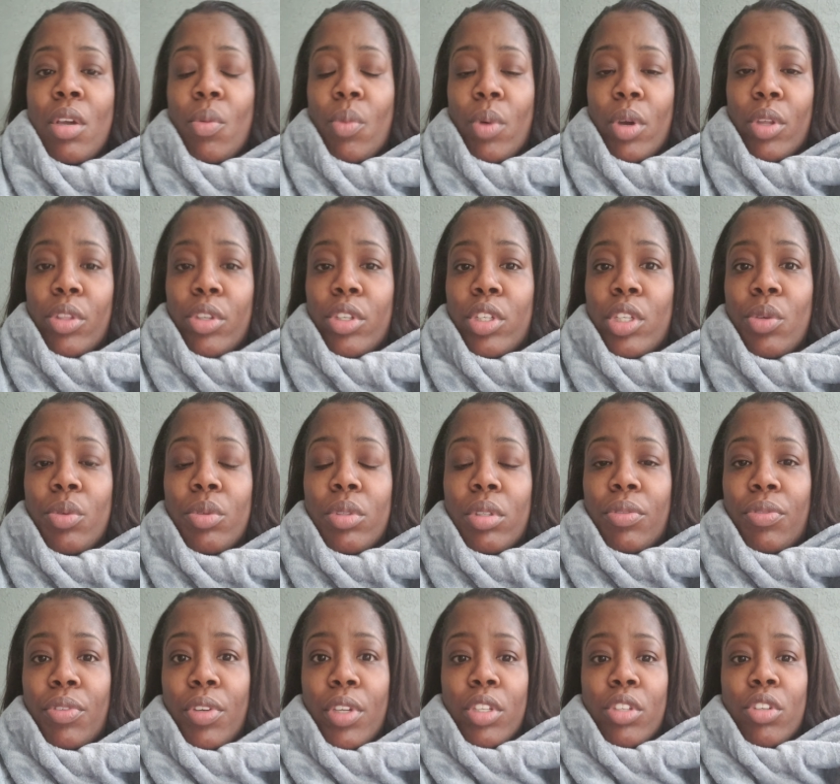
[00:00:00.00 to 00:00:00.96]
whether she was
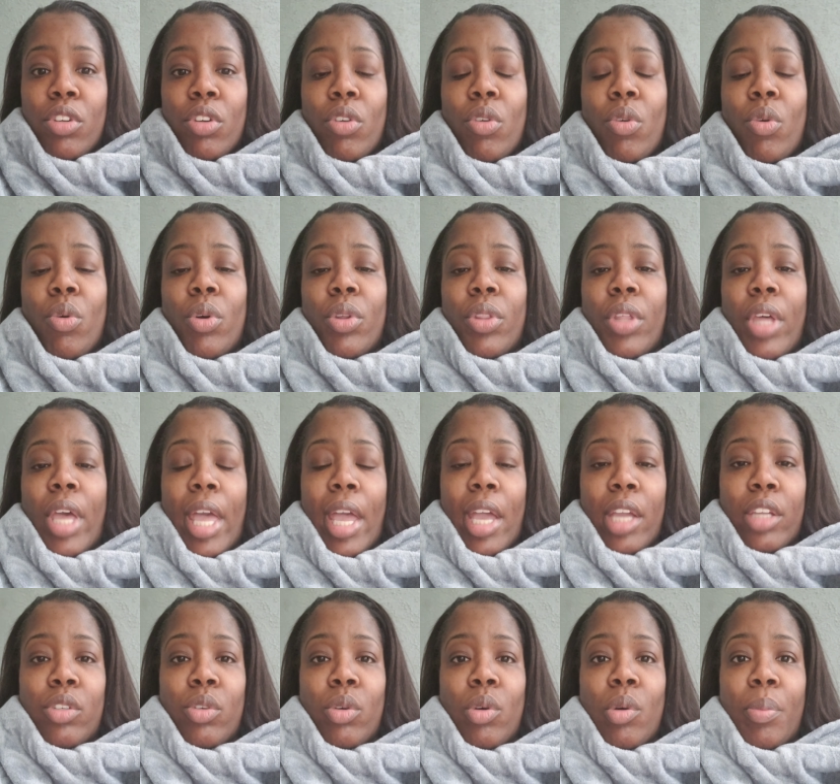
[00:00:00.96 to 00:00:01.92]
a feature or the
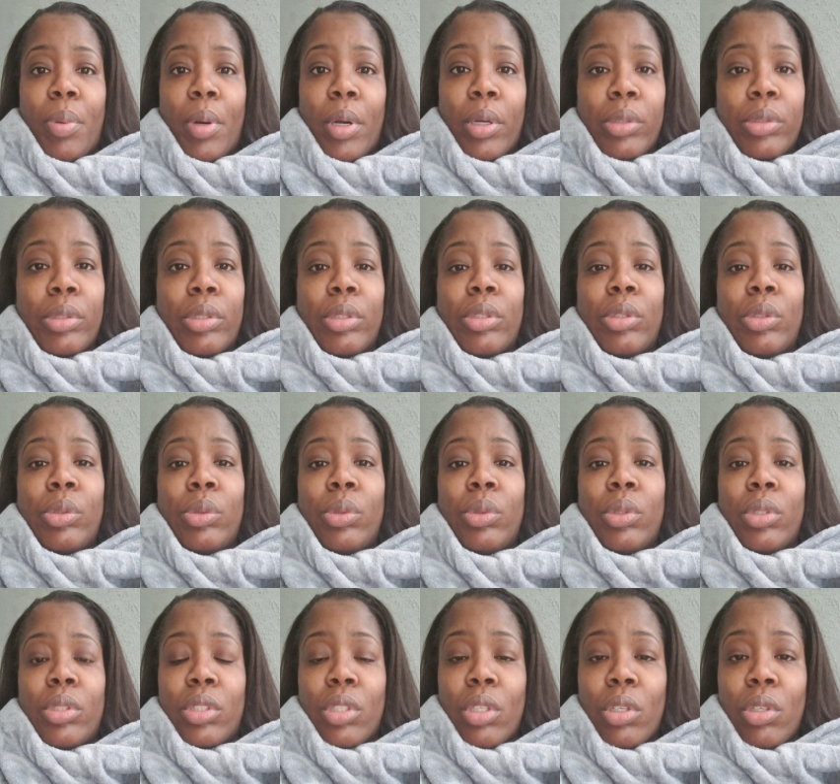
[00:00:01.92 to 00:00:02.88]
actual person who
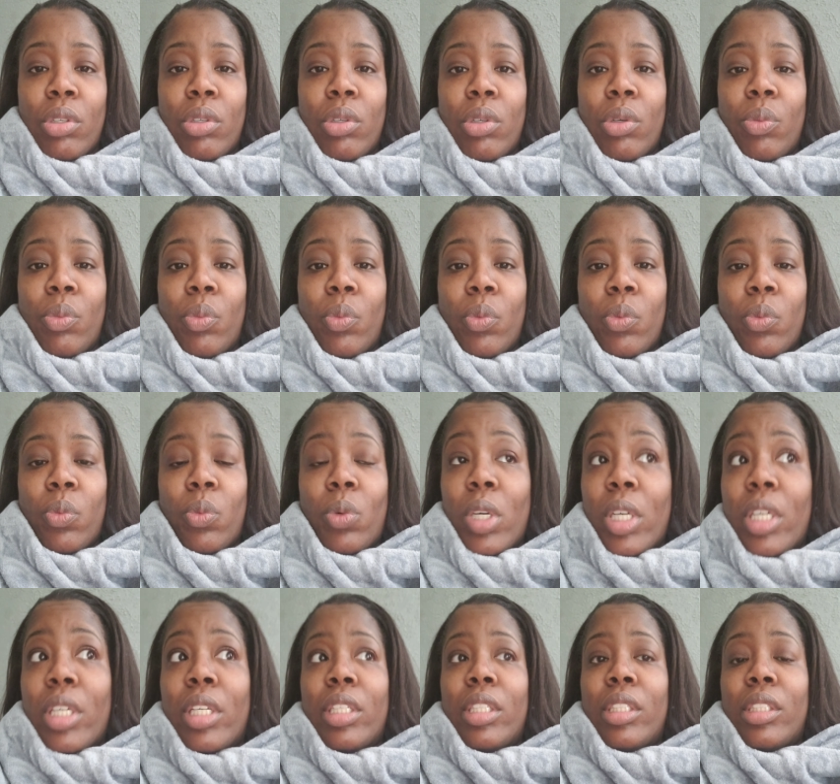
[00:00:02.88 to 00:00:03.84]
the song
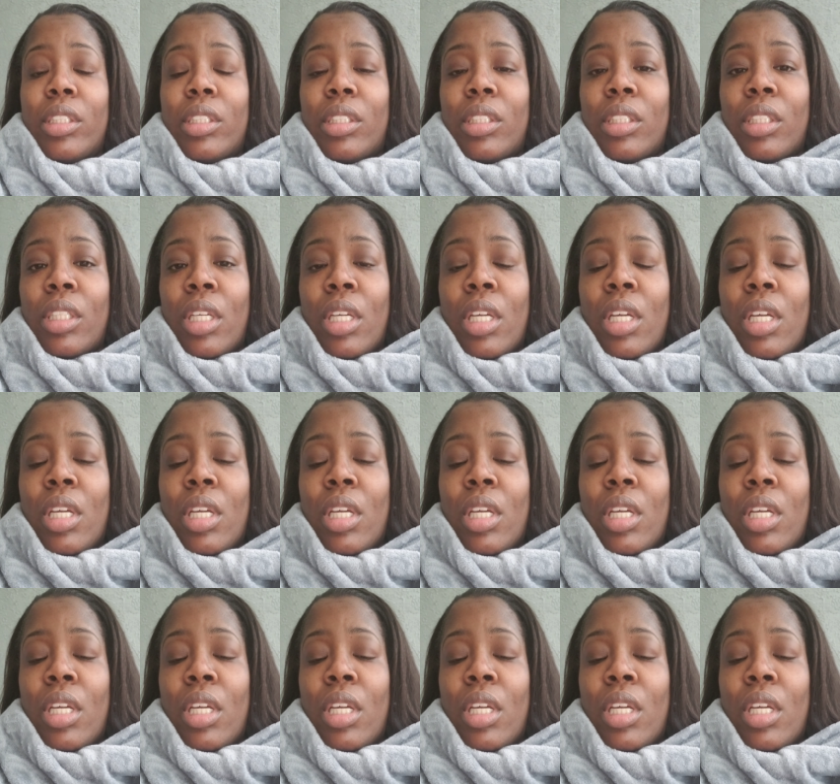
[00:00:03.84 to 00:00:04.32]
was,